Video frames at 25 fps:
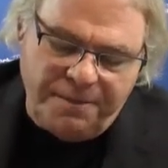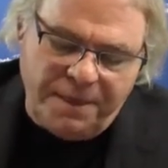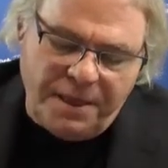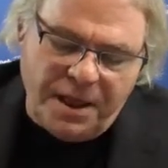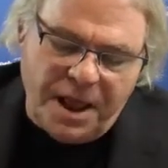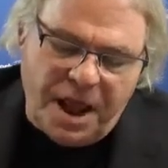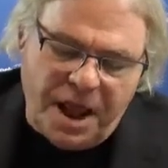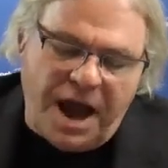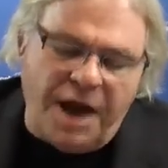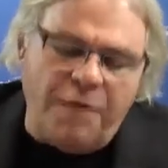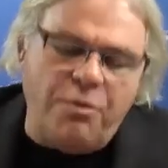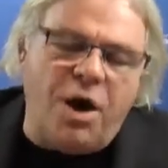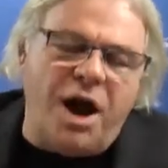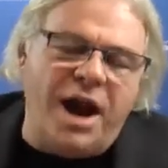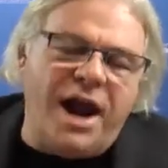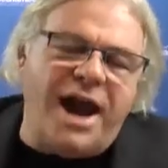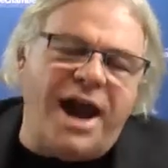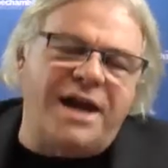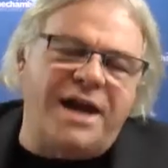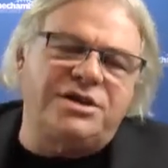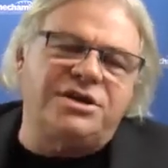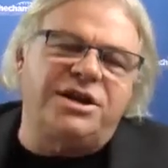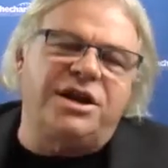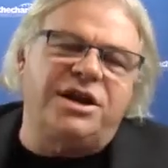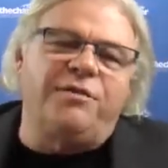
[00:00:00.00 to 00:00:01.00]
I want to
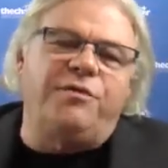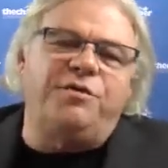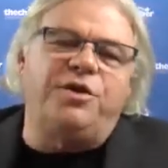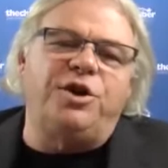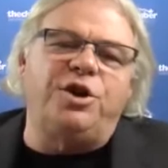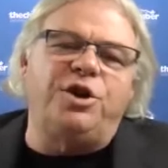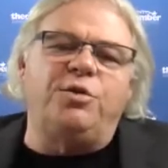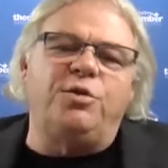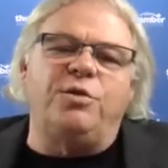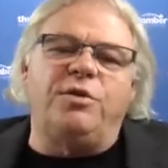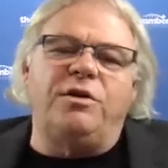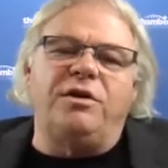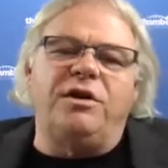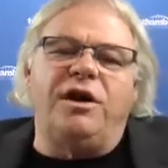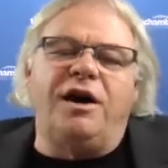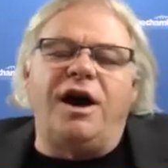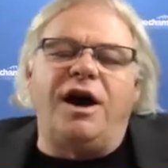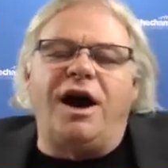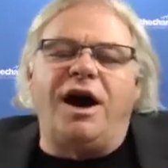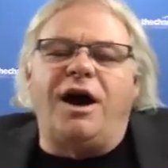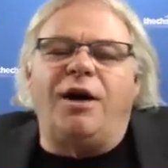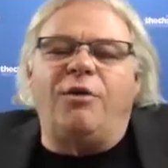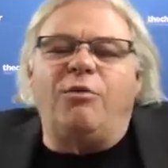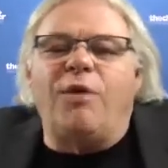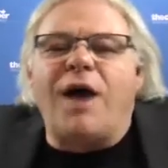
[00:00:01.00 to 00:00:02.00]
ask you a few
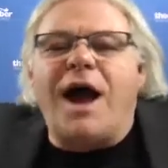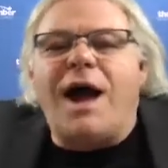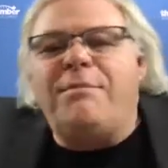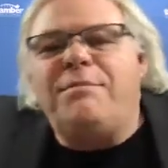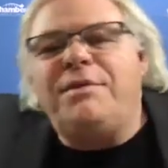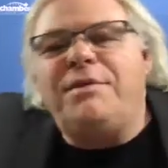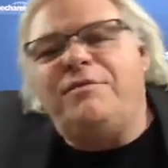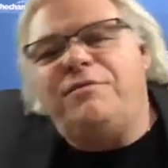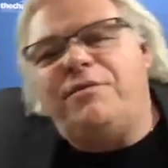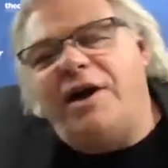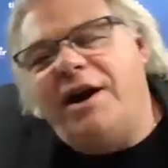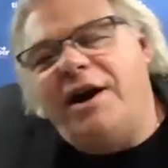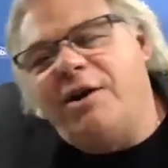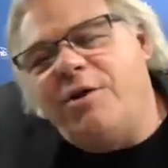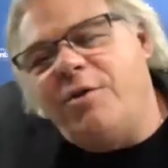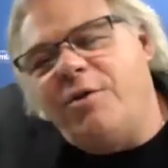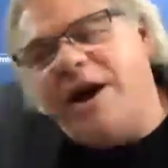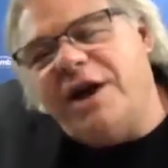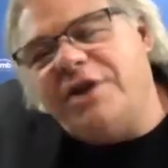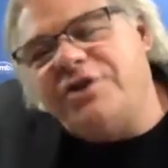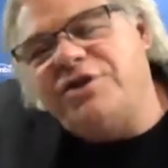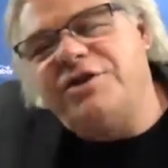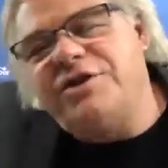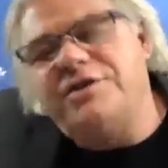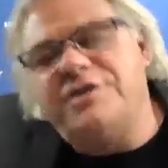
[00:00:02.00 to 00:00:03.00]
rapid fire
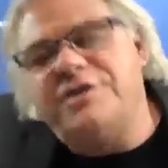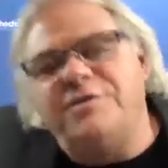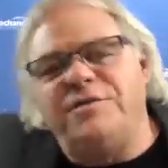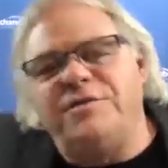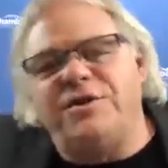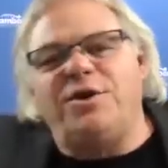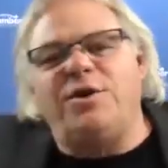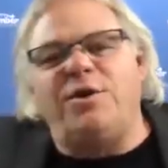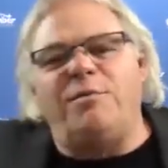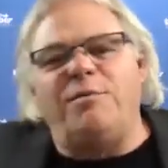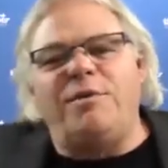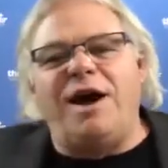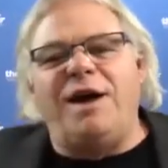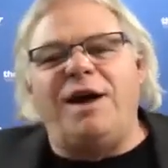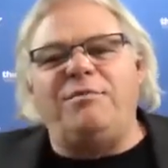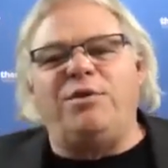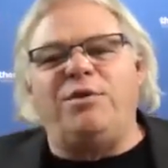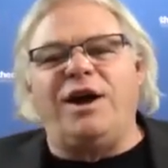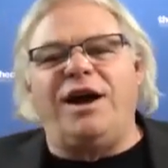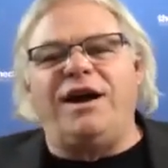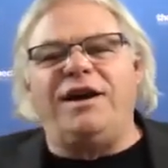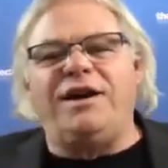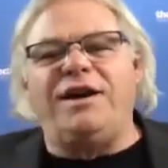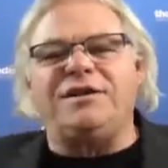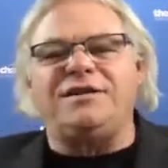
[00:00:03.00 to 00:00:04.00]
questions, if you don't mind,
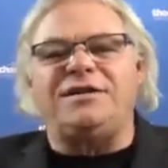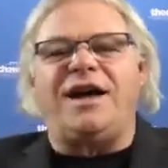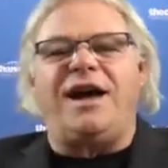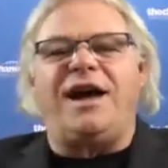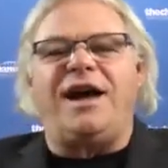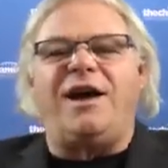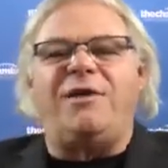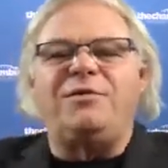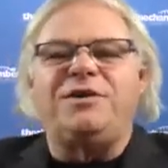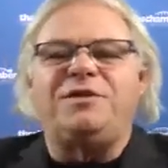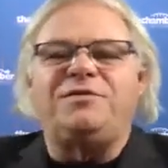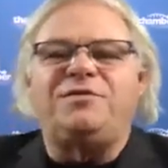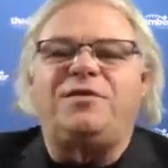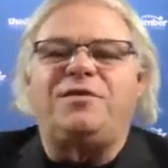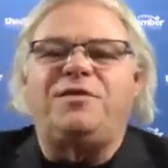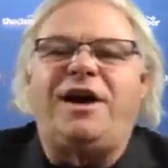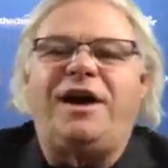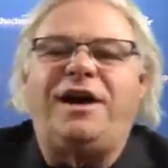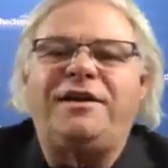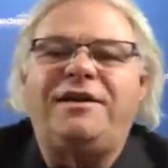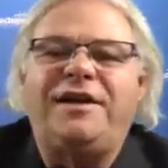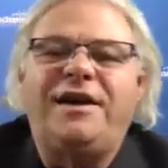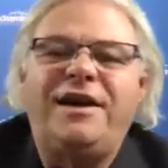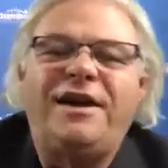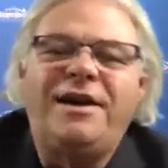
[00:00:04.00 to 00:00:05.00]
Brian, because I always
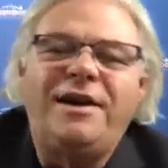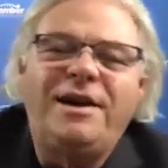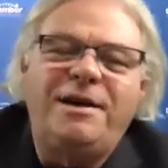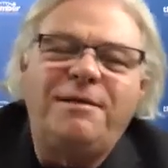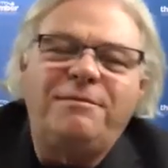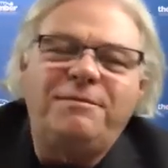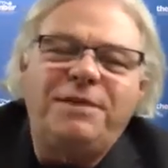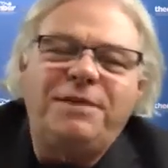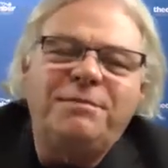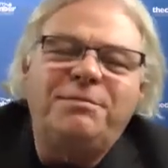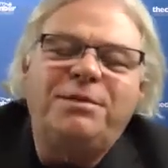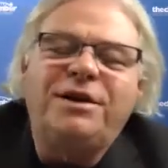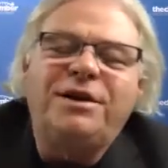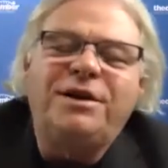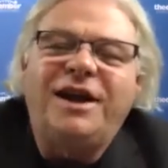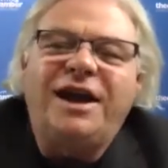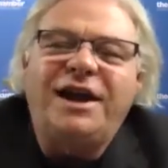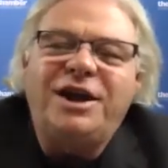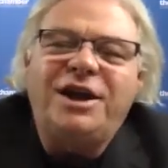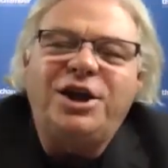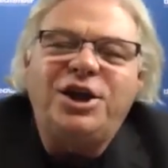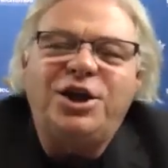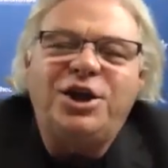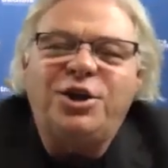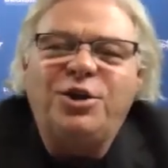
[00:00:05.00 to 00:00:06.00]
find people
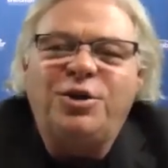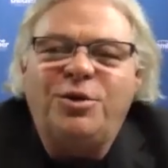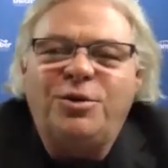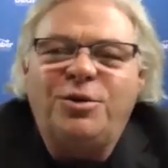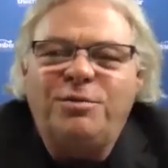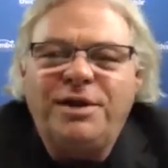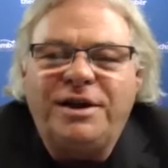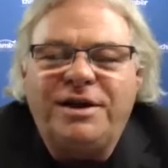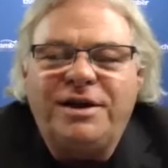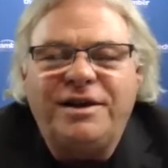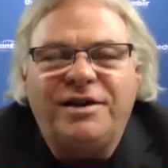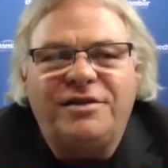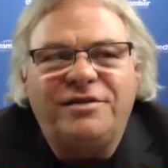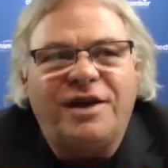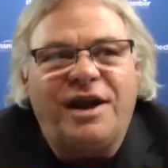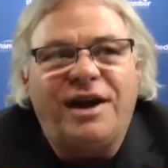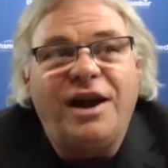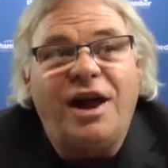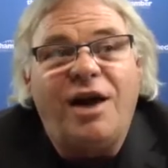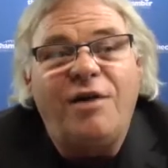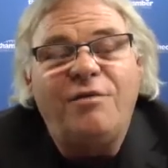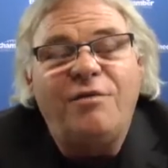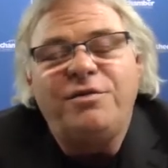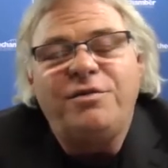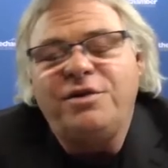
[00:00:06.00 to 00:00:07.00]
like you, because I
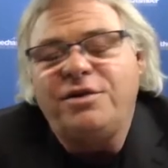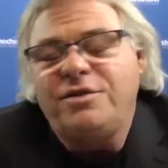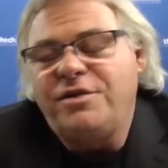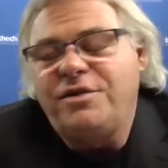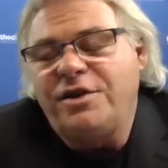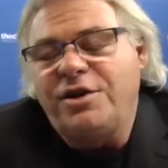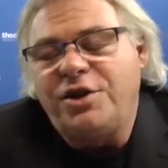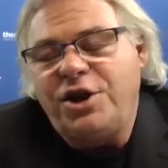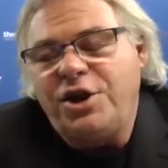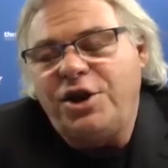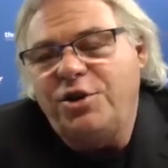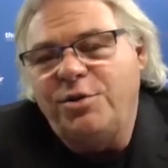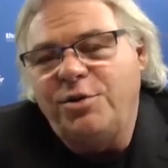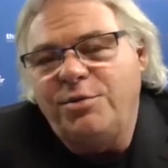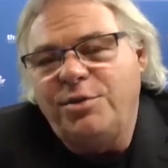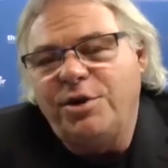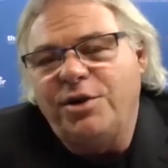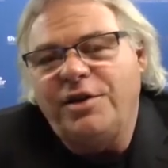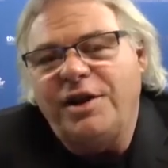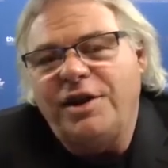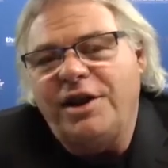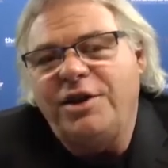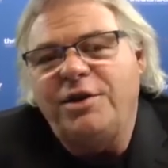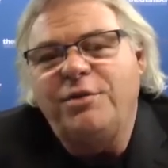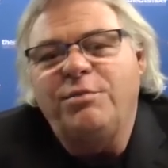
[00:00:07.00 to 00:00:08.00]
love the humor
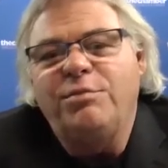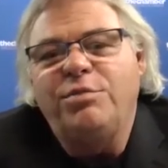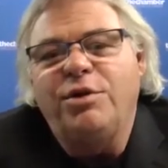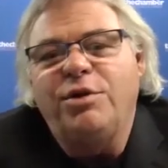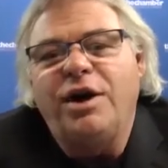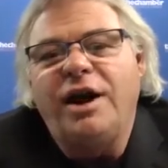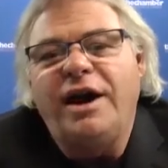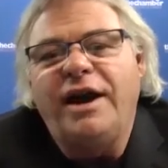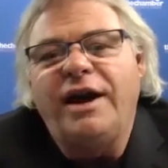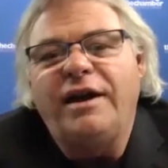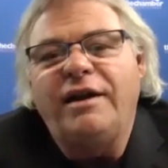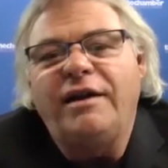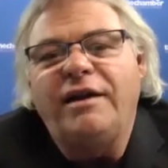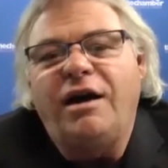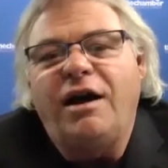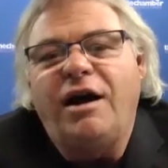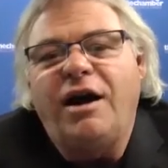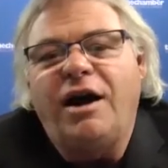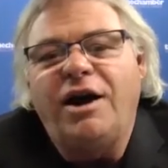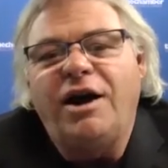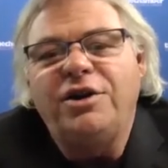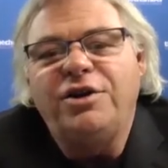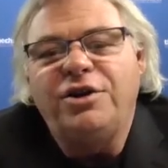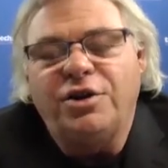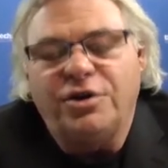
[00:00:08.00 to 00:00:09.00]
that you bring
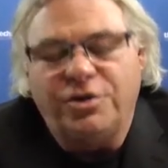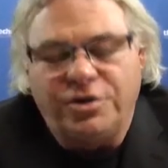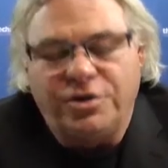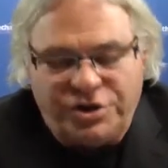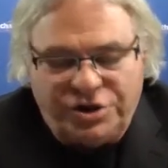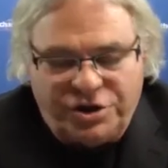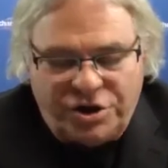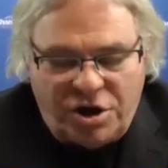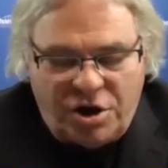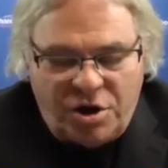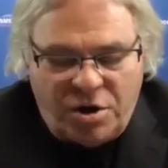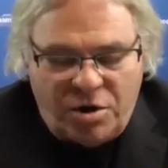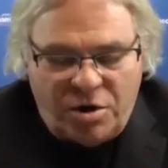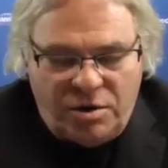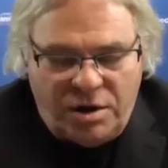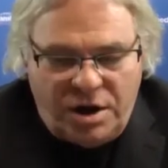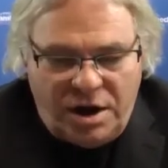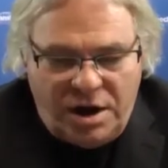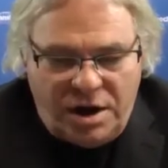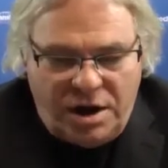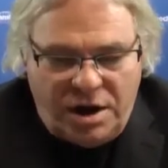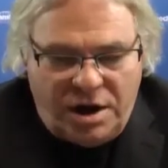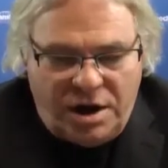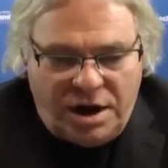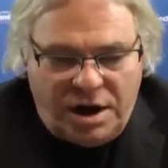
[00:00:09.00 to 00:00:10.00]
on your show,
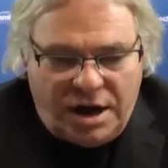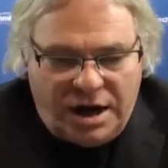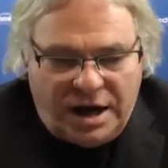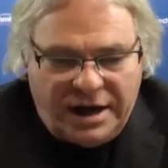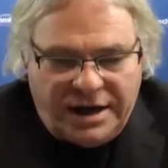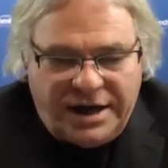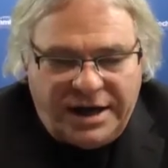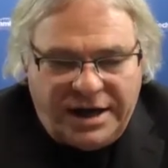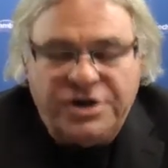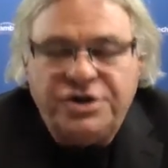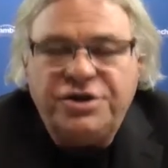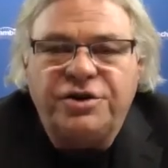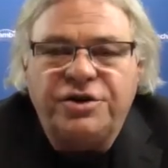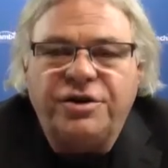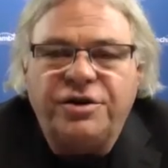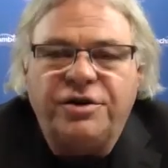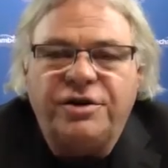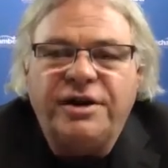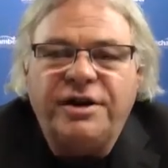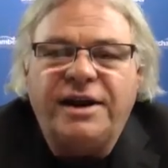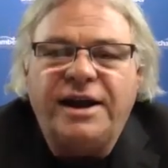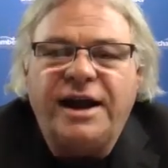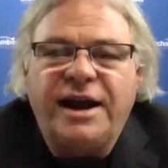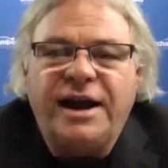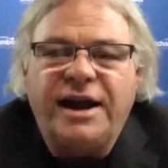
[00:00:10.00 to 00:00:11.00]
Kitchener
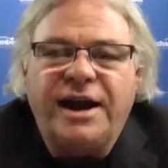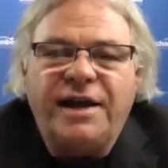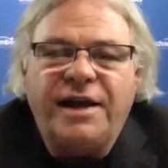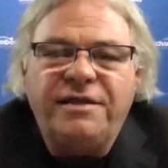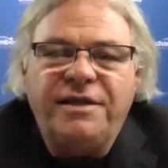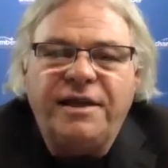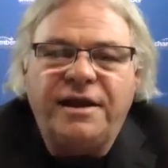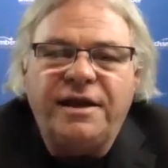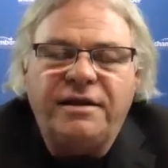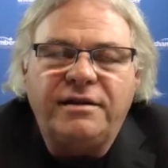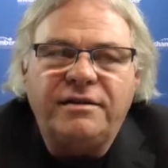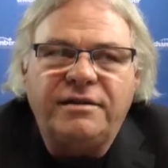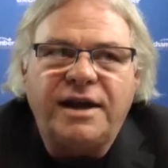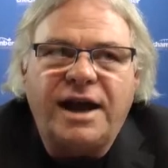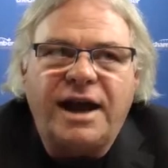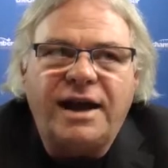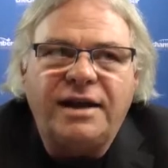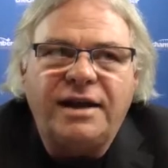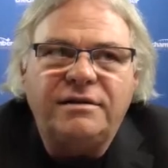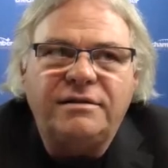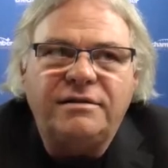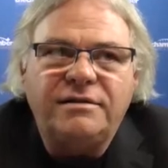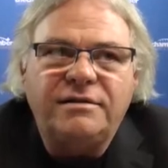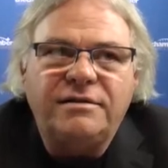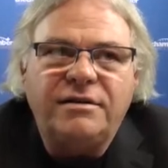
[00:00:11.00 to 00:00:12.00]
Today, and I think that,
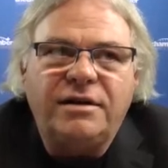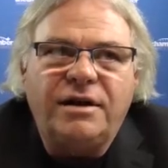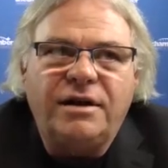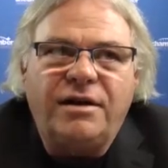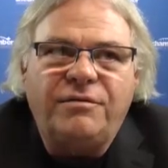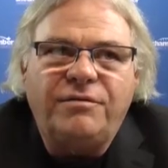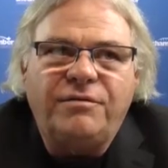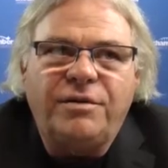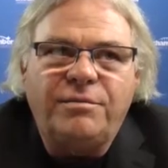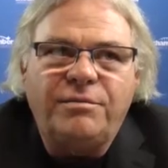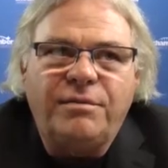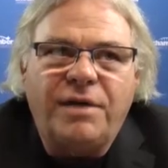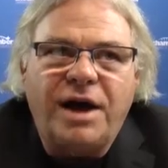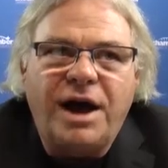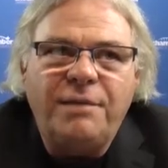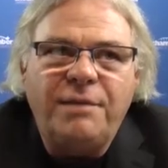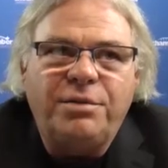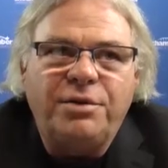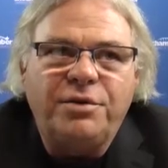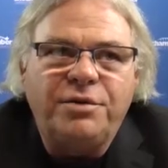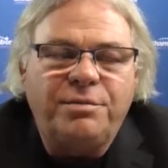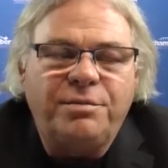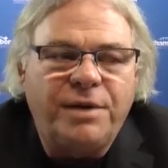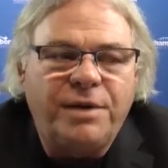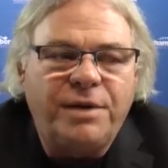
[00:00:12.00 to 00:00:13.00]
from my
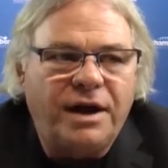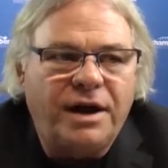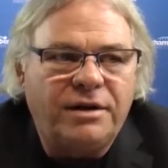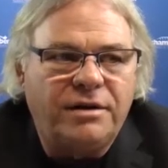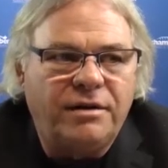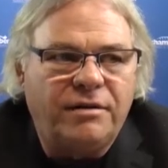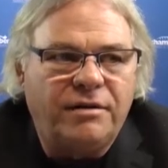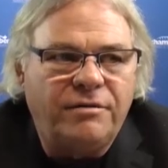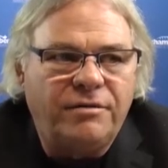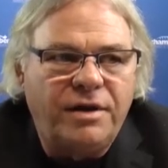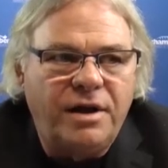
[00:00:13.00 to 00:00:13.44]
perspective,